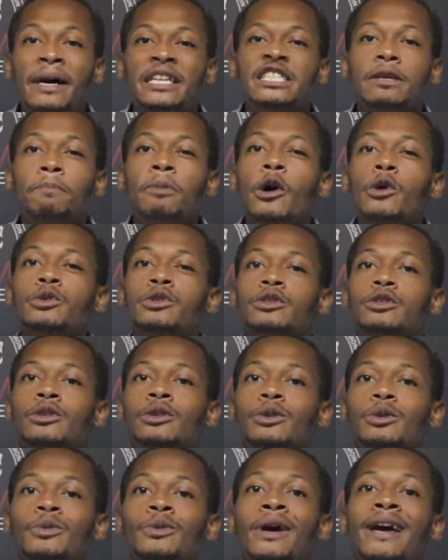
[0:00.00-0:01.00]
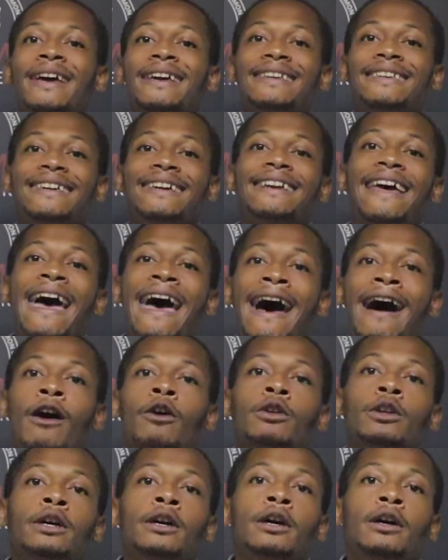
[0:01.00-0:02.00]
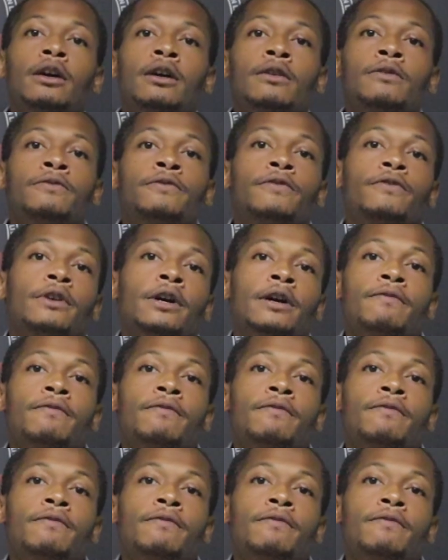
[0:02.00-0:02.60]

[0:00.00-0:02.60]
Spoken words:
I supposed to get out of